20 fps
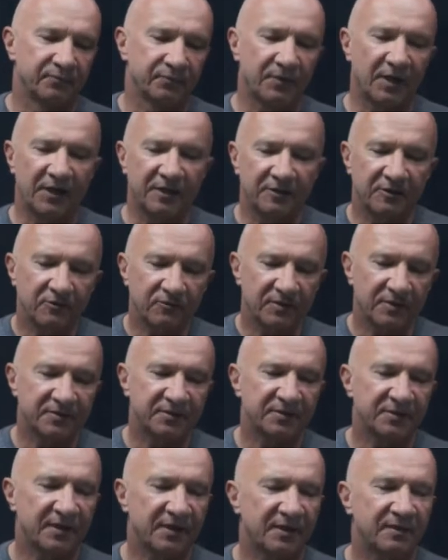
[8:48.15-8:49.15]
I know the
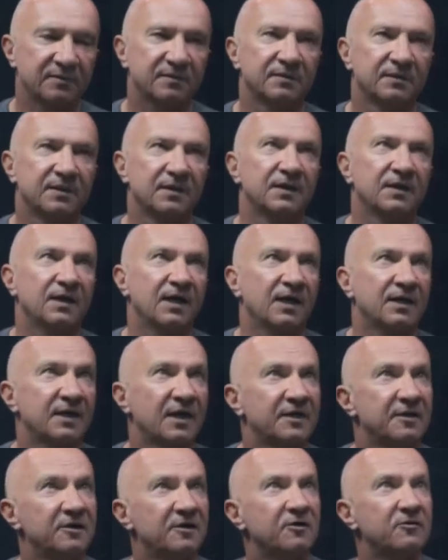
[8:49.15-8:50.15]
state, and I
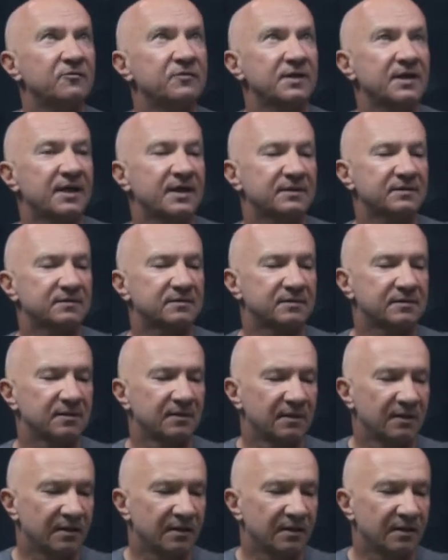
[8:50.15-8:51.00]
know that